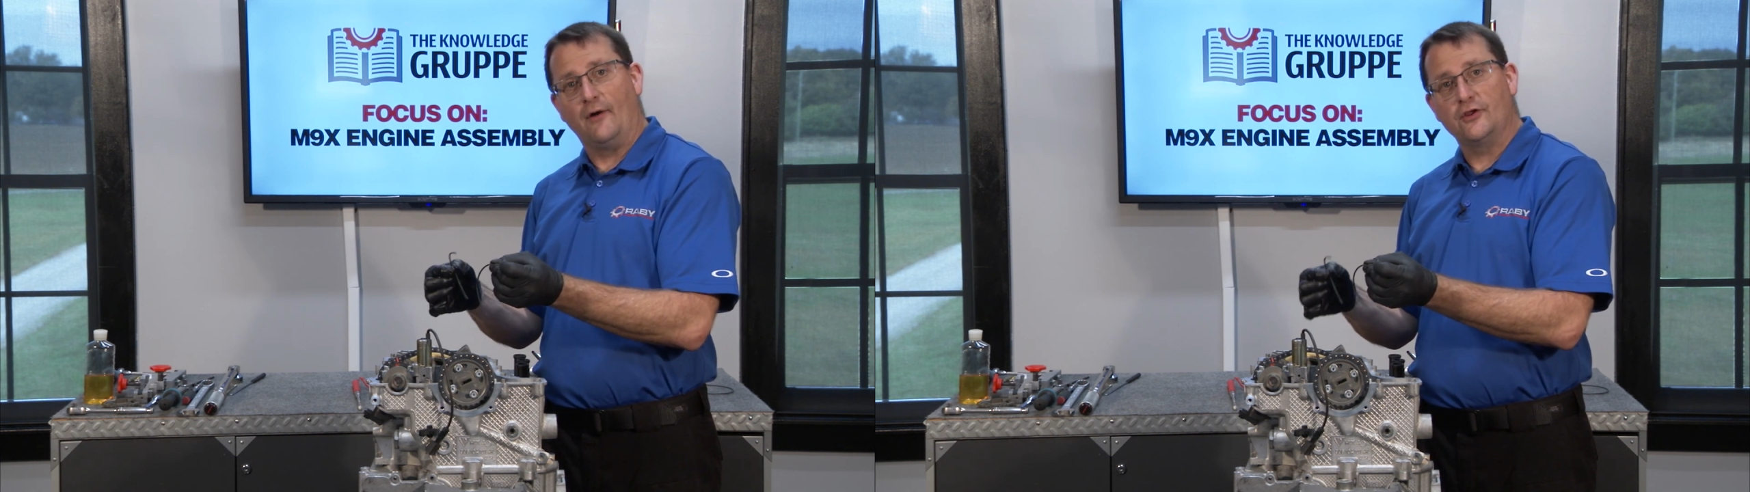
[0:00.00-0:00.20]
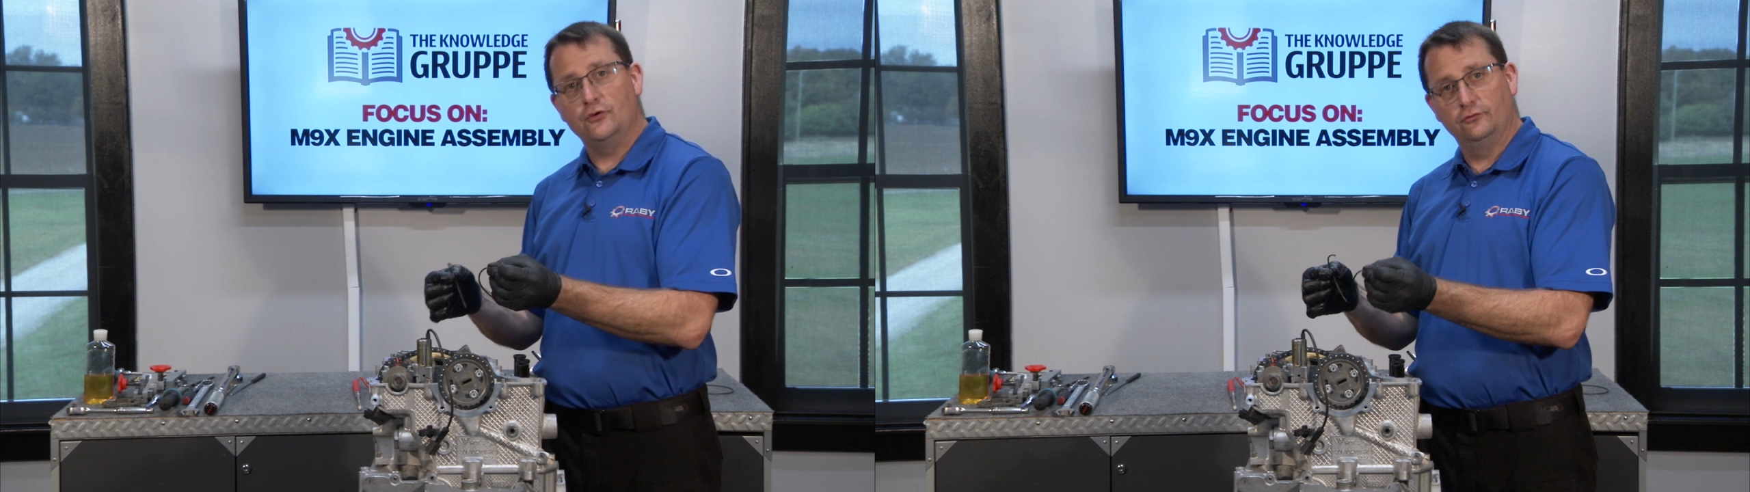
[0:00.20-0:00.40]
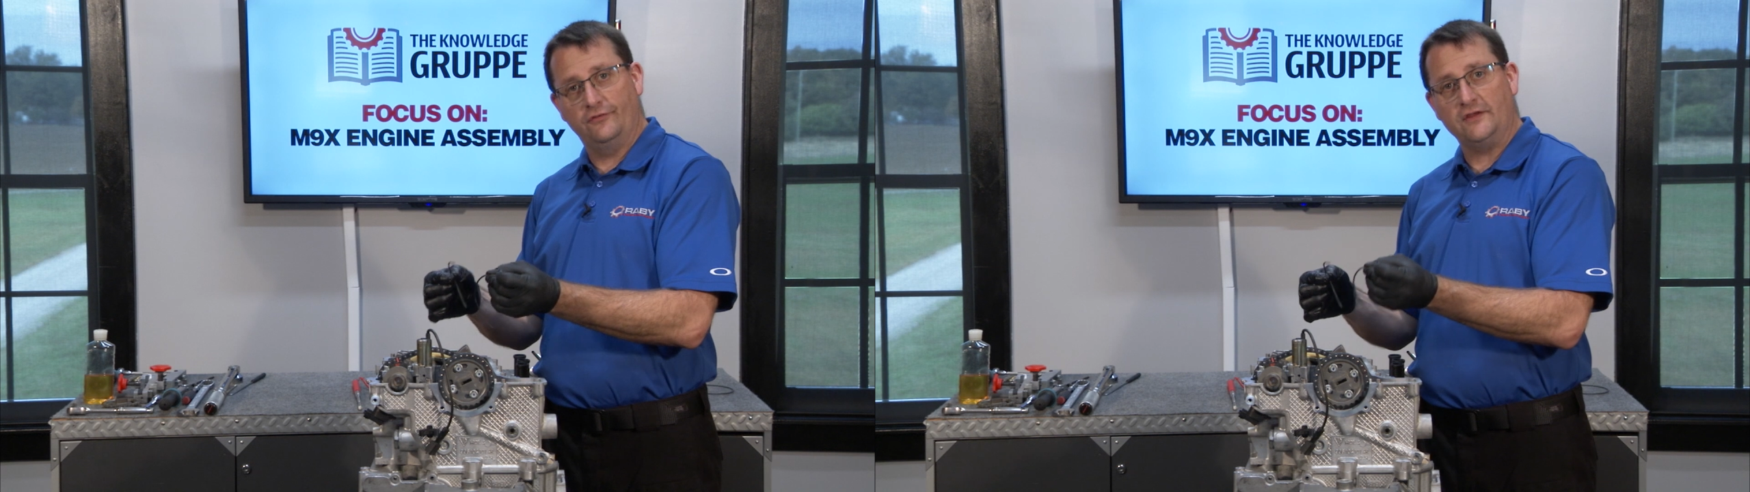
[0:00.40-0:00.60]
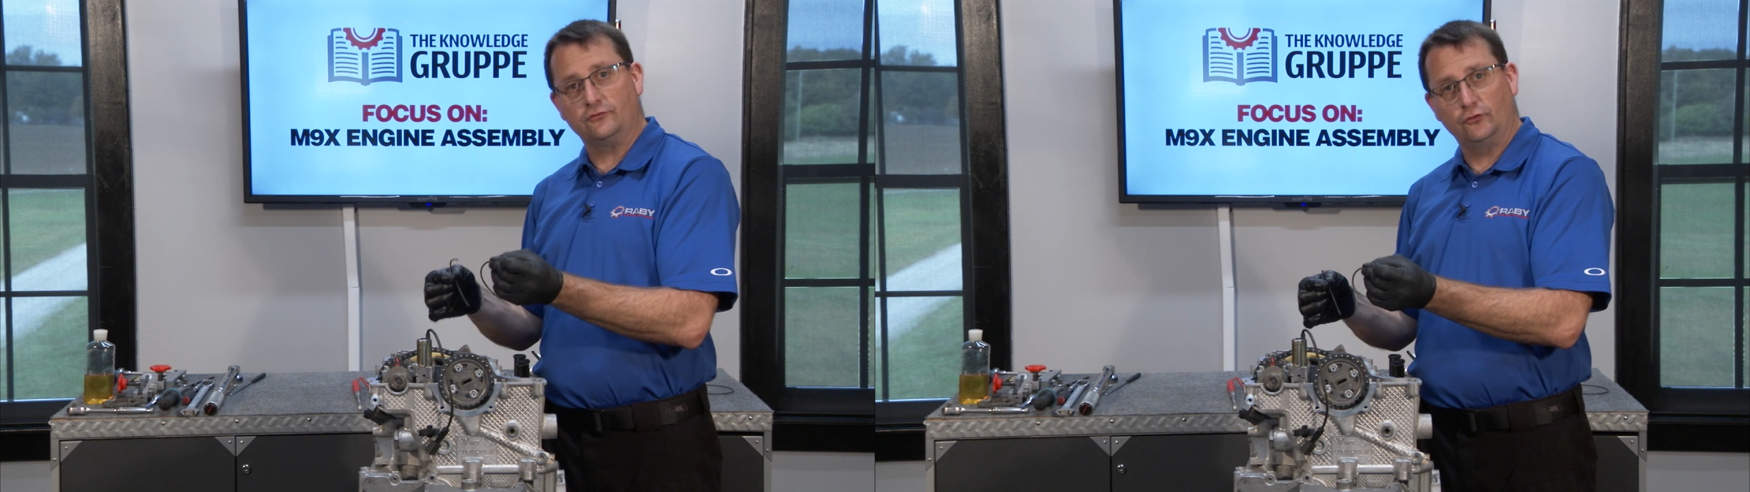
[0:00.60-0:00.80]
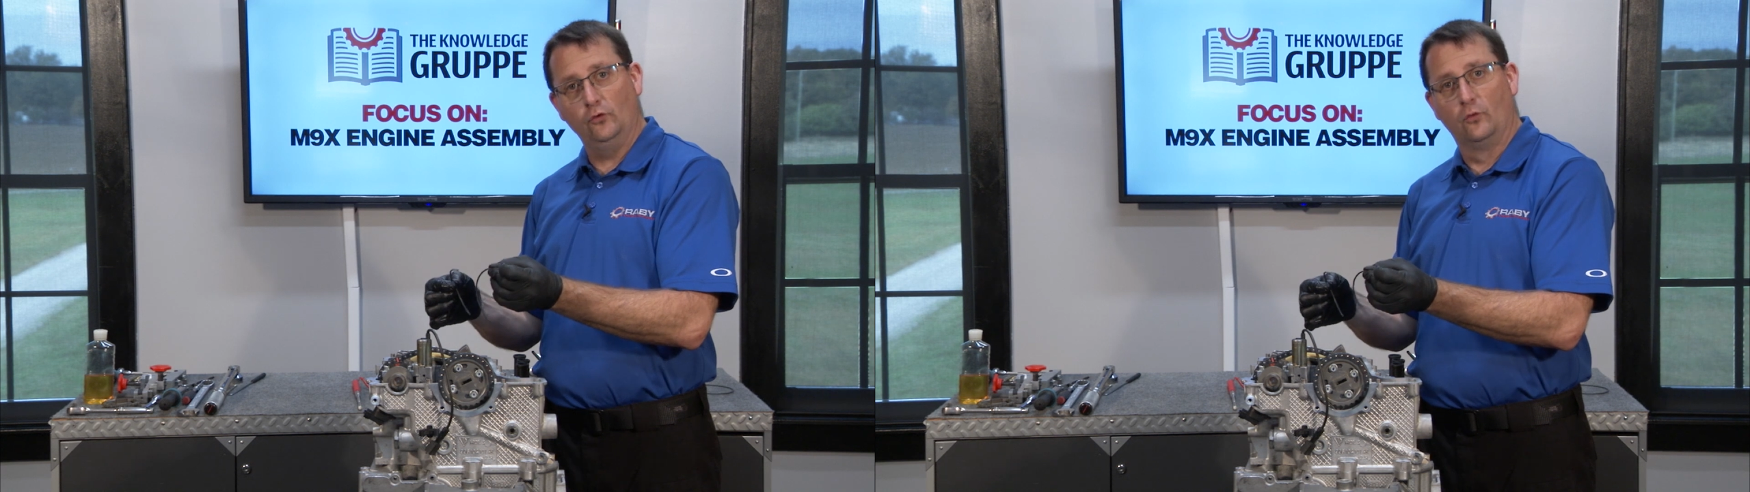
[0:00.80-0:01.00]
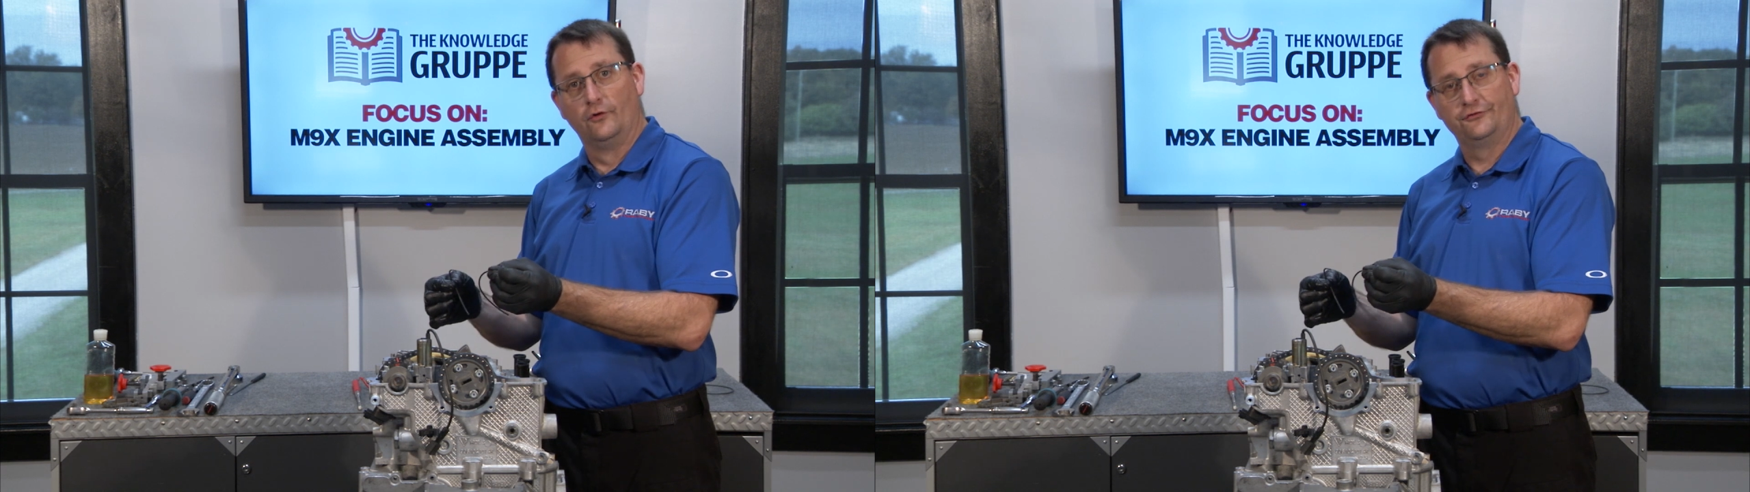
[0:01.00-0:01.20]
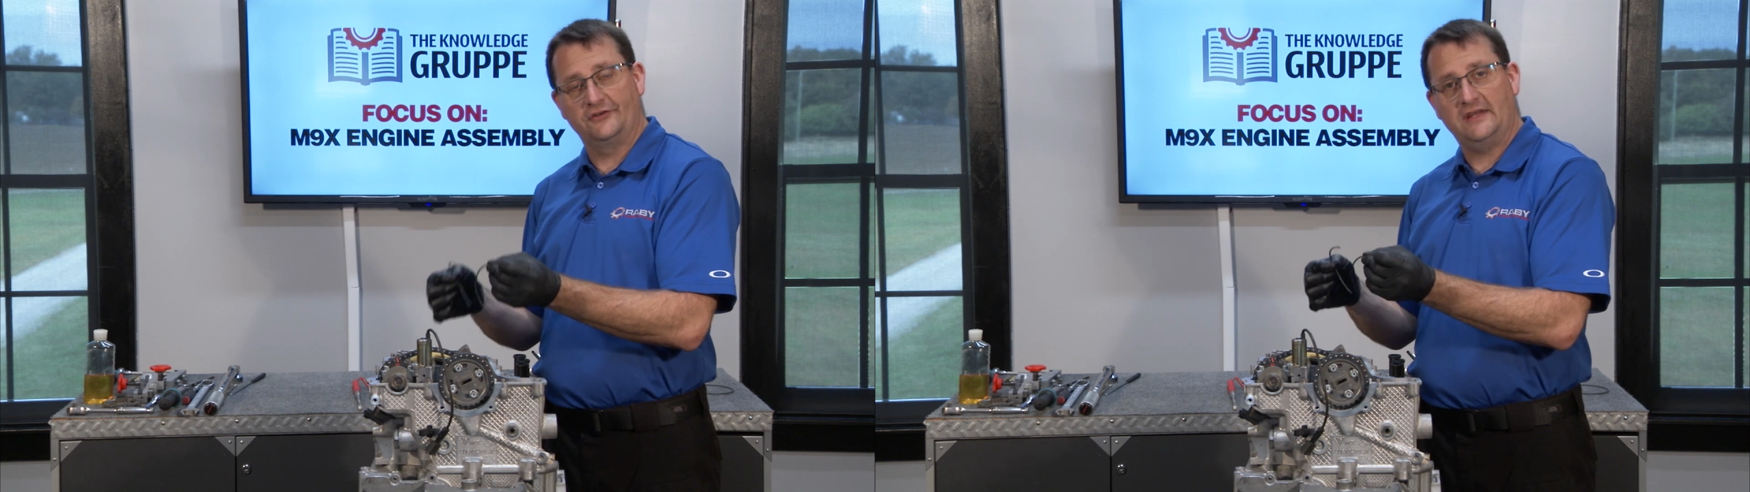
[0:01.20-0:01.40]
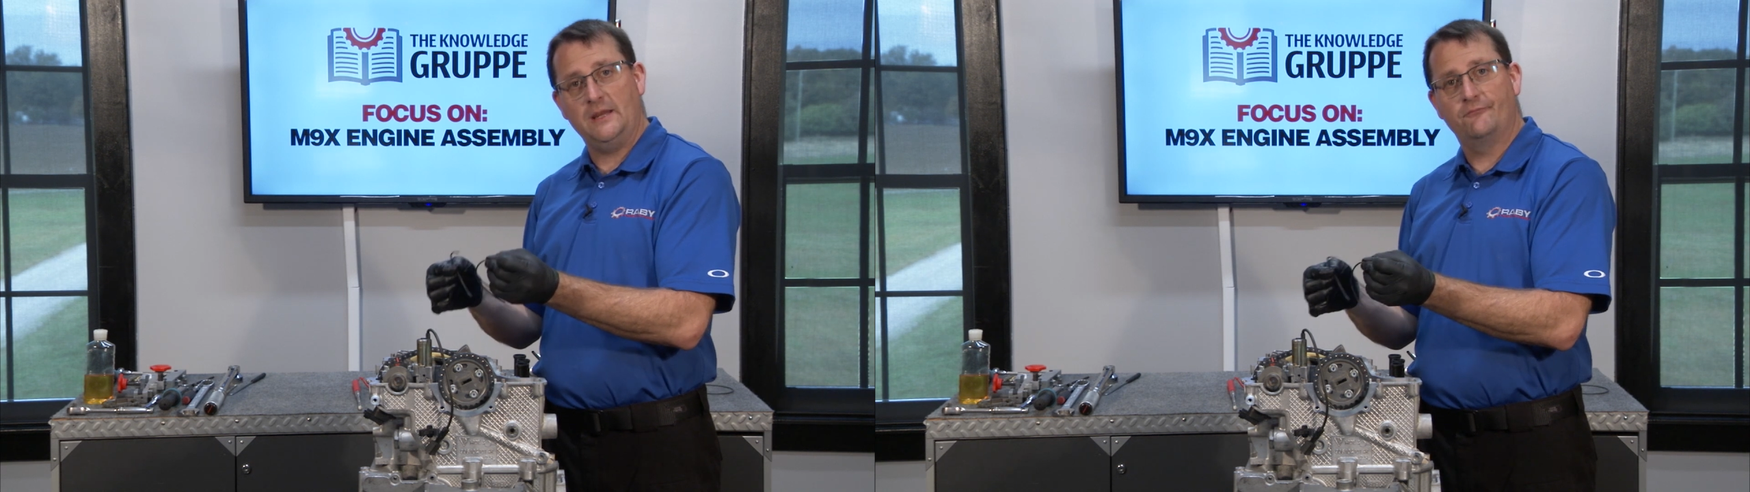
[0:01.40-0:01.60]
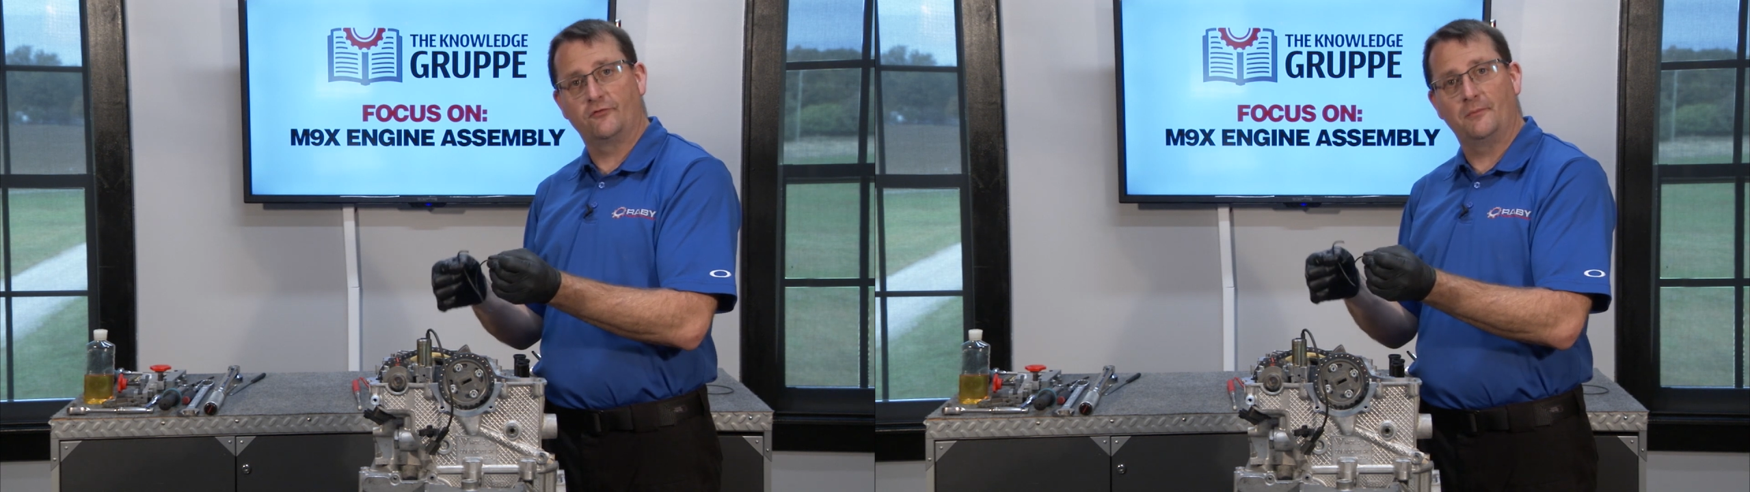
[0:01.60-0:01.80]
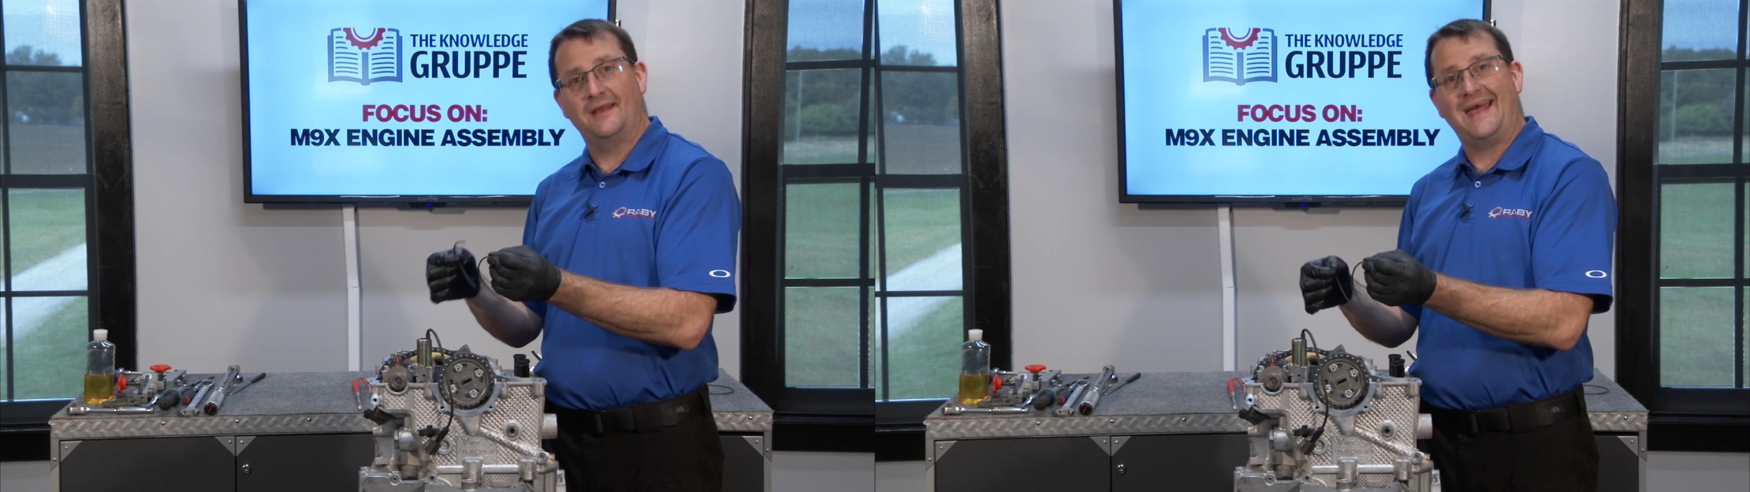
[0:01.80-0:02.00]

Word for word: I use these tools to keep from